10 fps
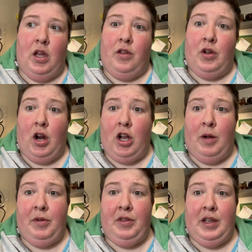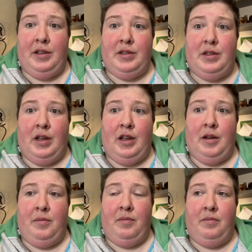there are a couple things
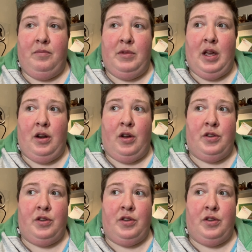that